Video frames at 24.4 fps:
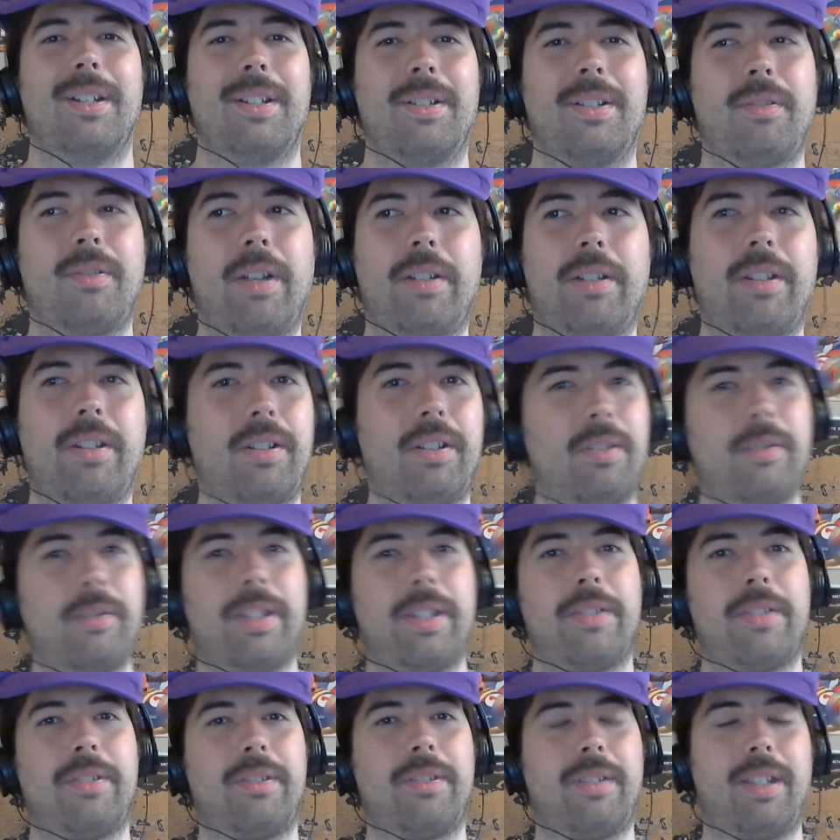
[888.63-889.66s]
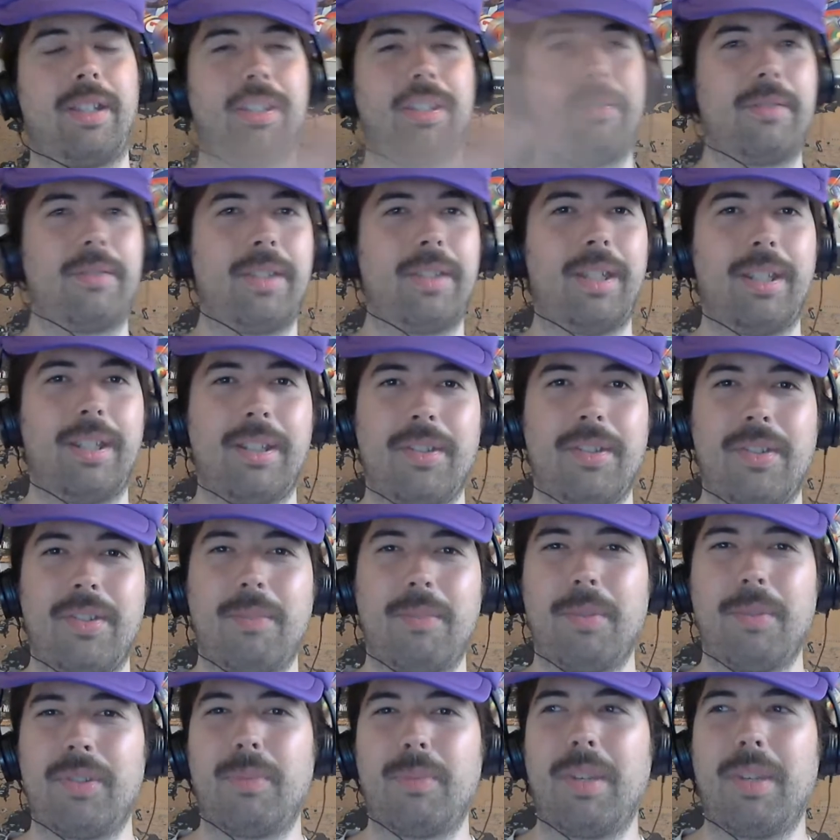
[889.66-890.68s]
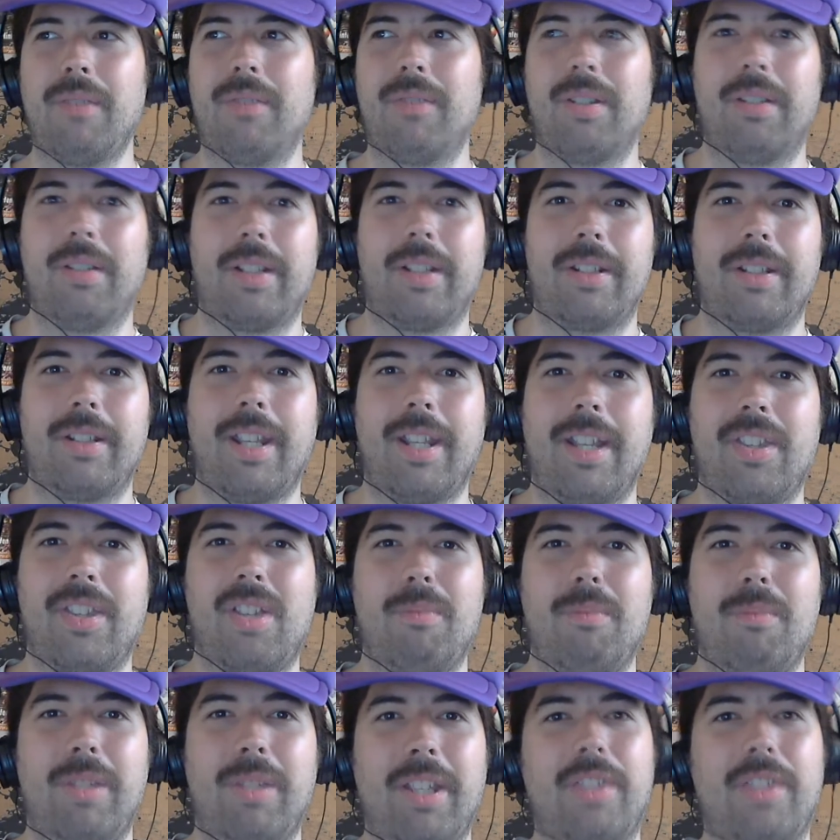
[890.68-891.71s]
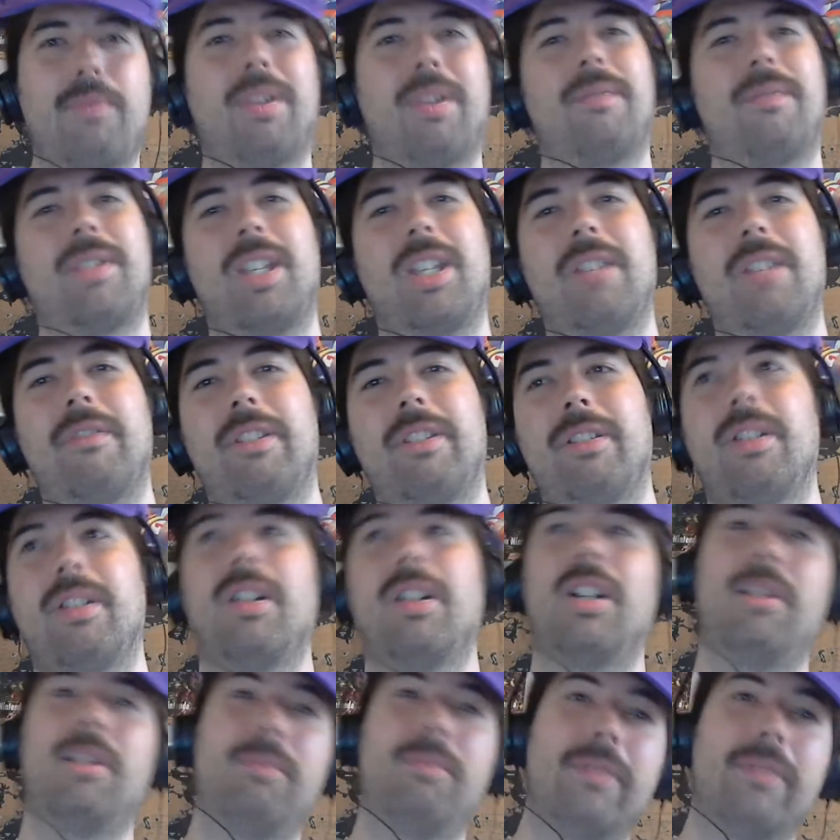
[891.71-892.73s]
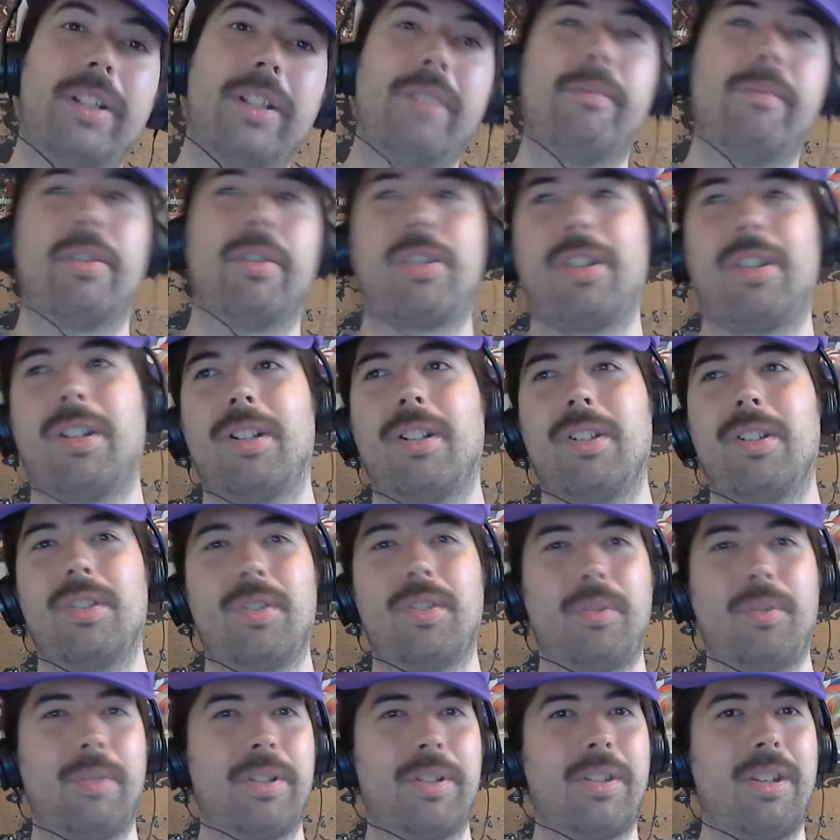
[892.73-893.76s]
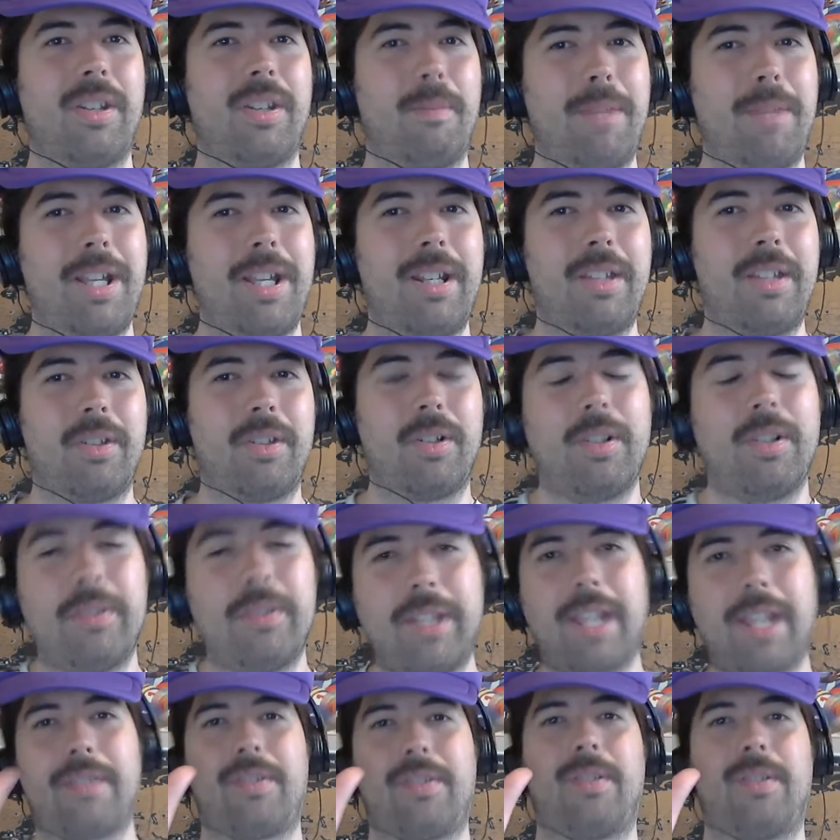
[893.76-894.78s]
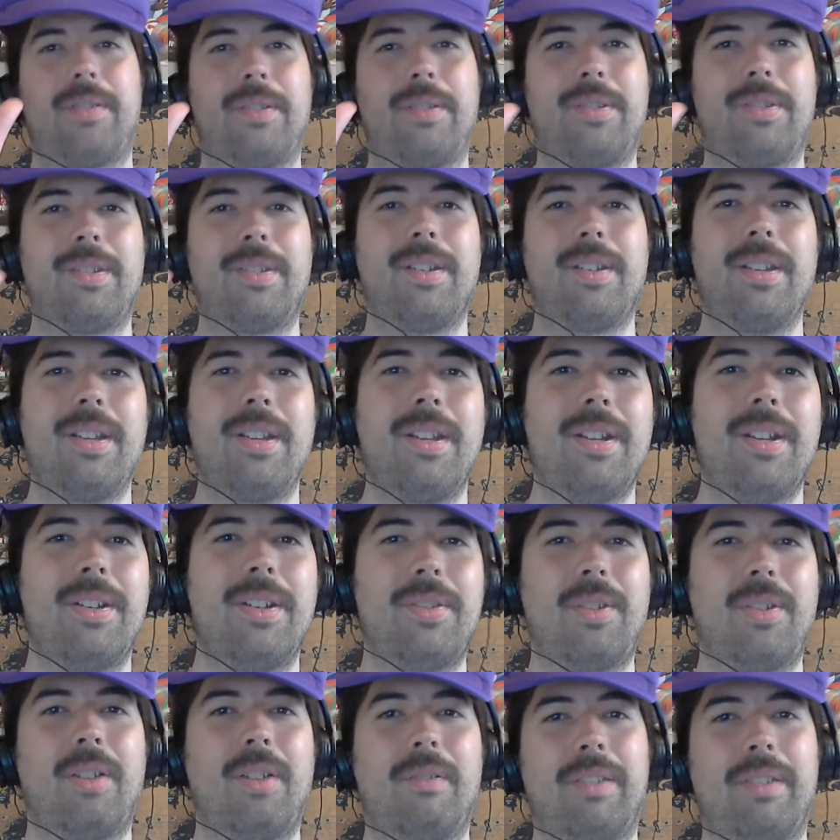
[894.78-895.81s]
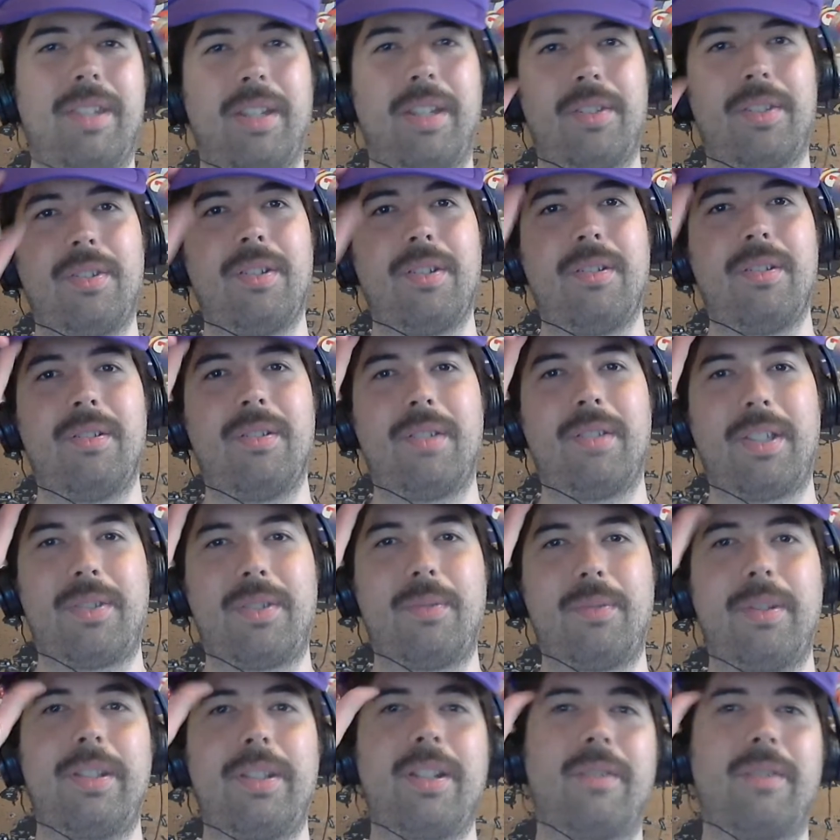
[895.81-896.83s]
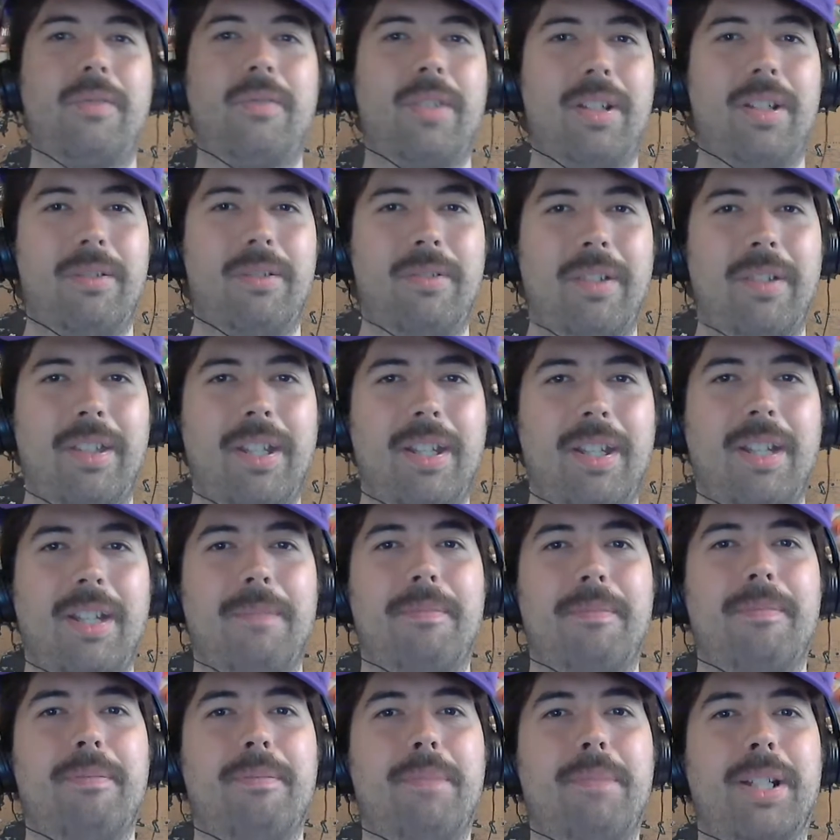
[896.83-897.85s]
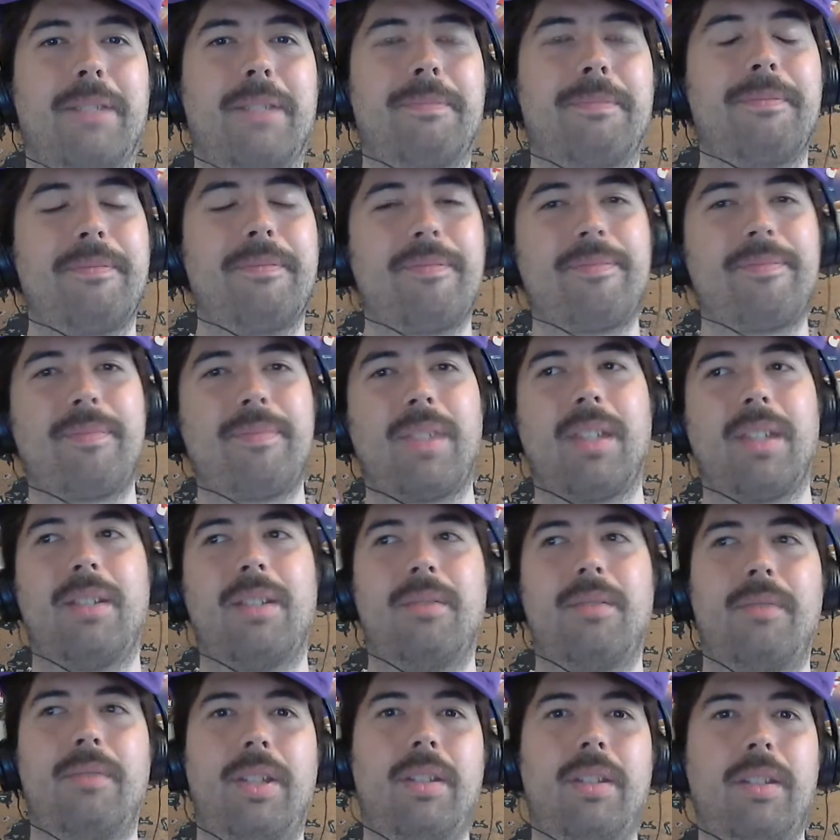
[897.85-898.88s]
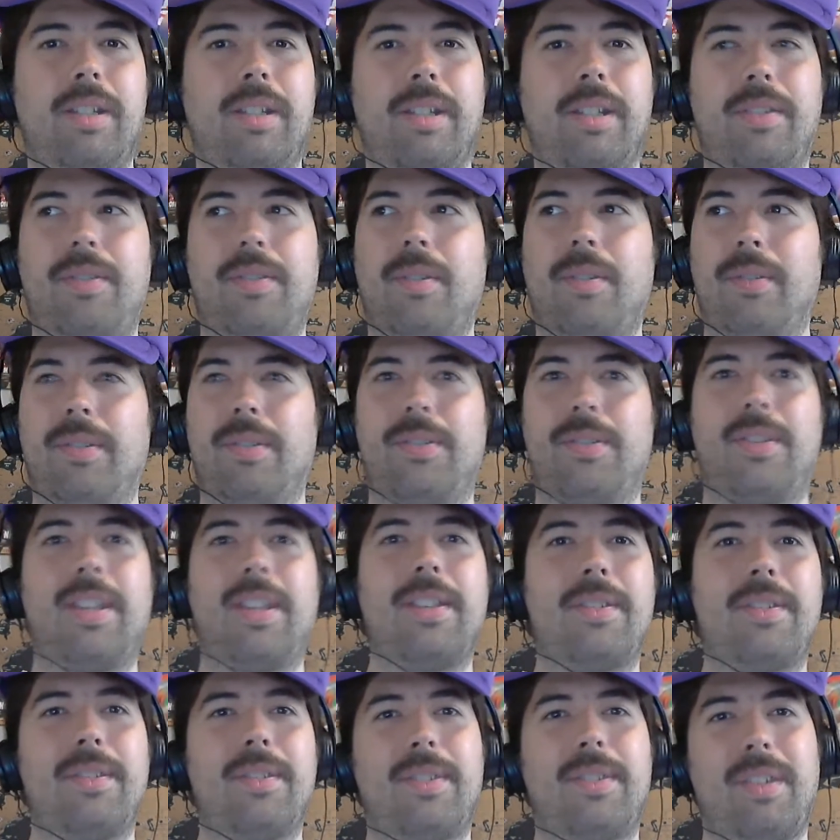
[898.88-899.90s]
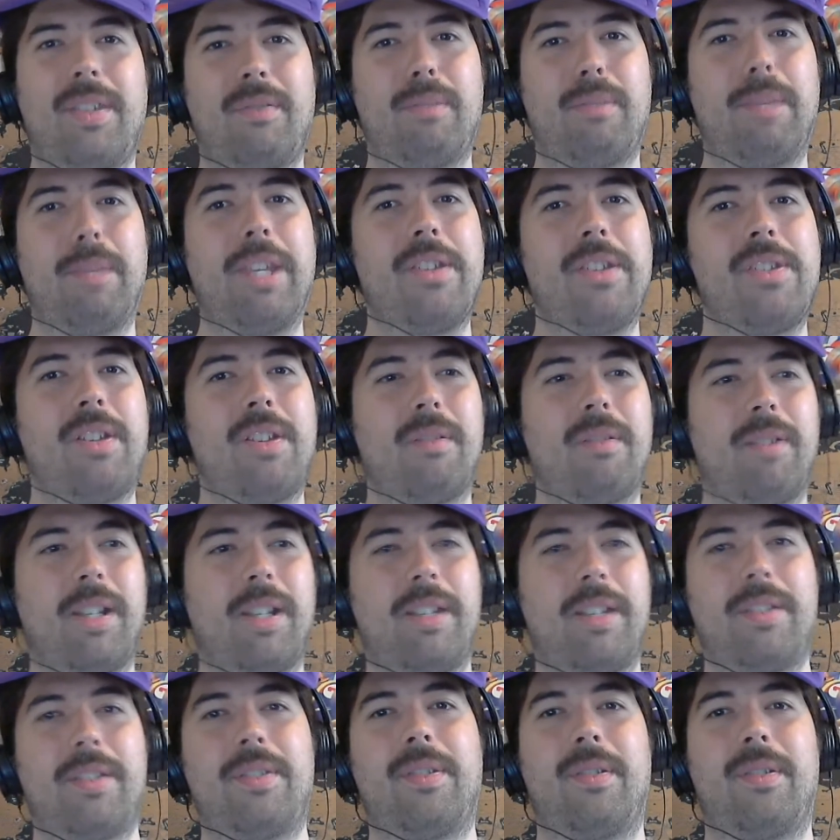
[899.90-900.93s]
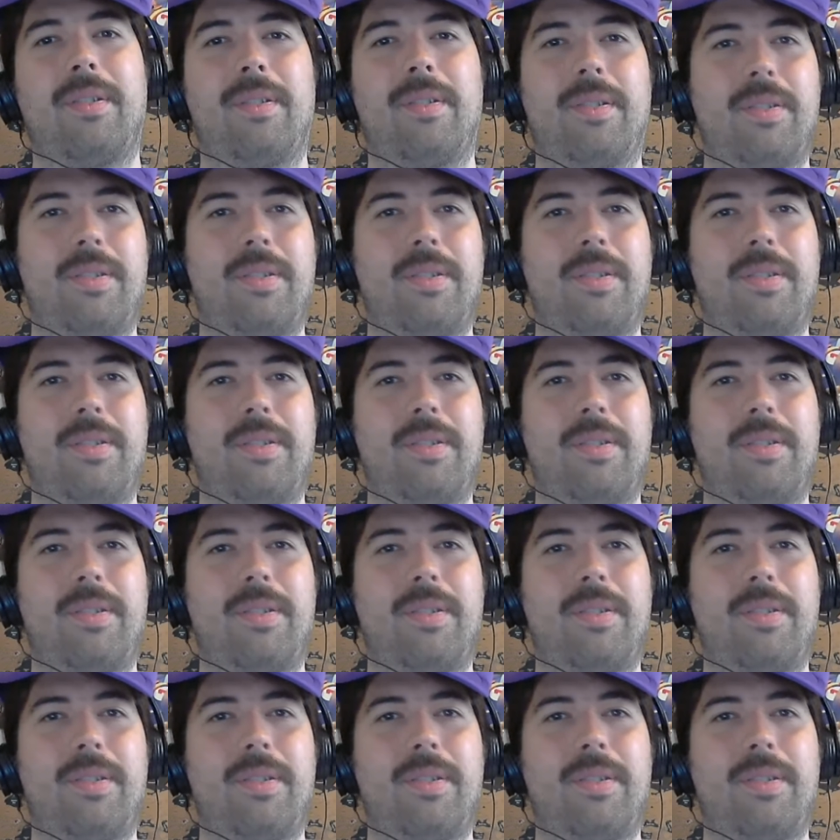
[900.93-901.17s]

Granted, Louise, I don't think is supposed to be a very good dancer, but yes, we have David, Aubrey, Michelle, Quentin, and Maddie. They're all dancers. So everyone thinks, oh, that's really unfair for them. But when you look at certain seasons of Amazing Race, there's